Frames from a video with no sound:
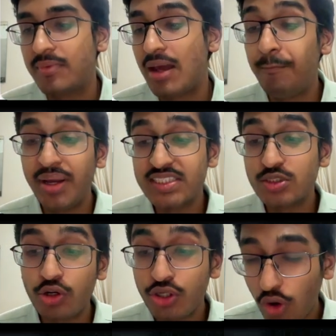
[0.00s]
based
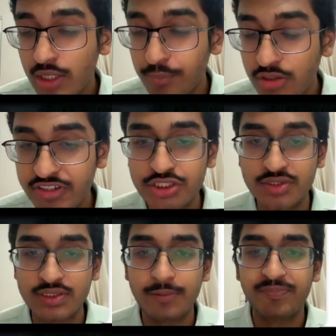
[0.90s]
on your input
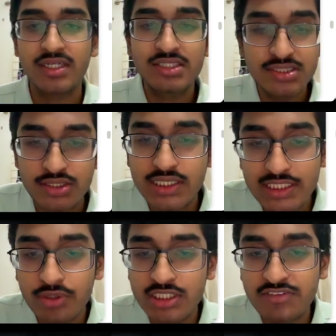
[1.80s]
features. So this is
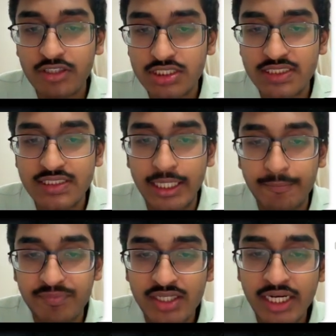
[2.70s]
what this function is saying,
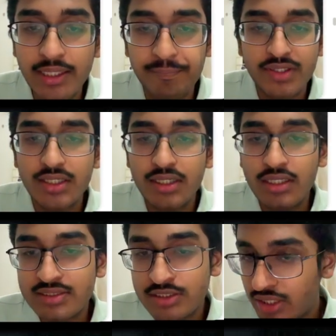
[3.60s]
right?
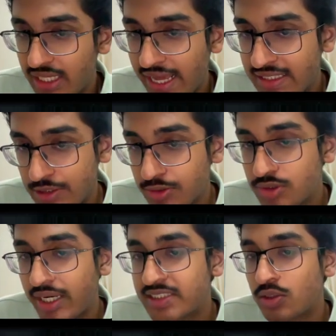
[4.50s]
X equals to
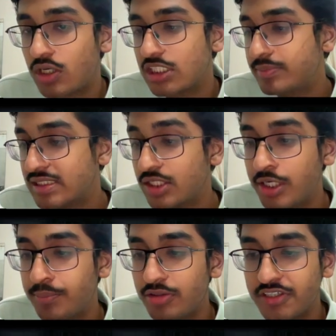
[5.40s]
x naught is basically
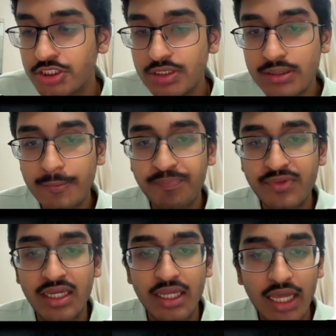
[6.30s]
input features,
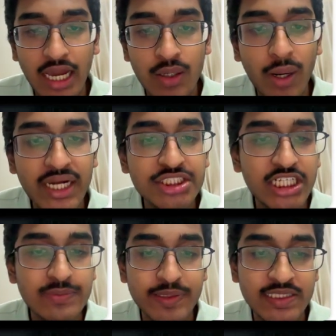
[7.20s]
and yj
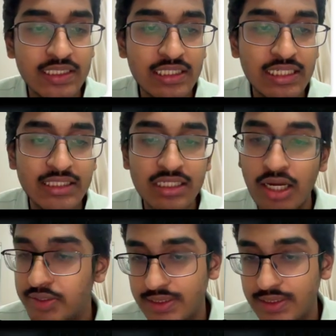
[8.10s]
is basically like the class.